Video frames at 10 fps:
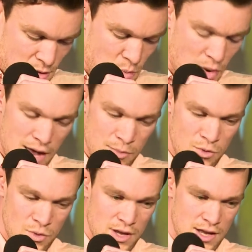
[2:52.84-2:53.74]
The
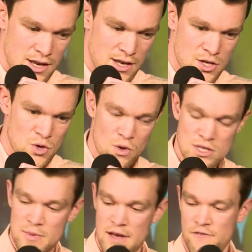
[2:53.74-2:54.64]
Bible
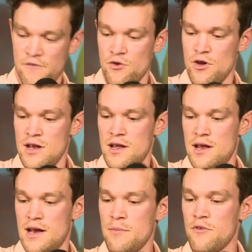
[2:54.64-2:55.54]
talks about fruit
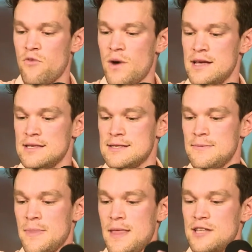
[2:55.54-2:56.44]
in a number of ways.
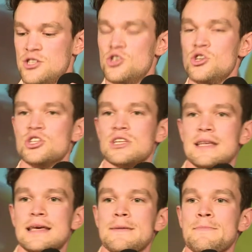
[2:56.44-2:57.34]
And it's
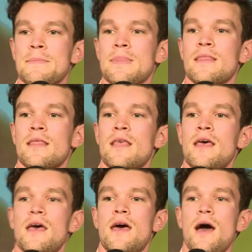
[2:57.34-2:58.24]
usually
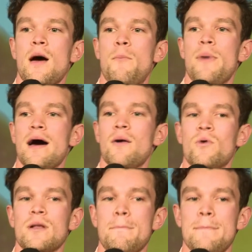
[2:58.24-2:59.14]
about
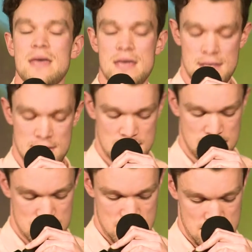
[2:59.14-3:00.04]
what it
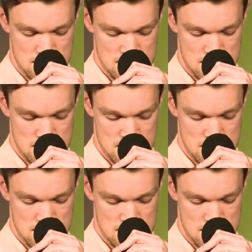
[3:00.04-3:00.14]
means.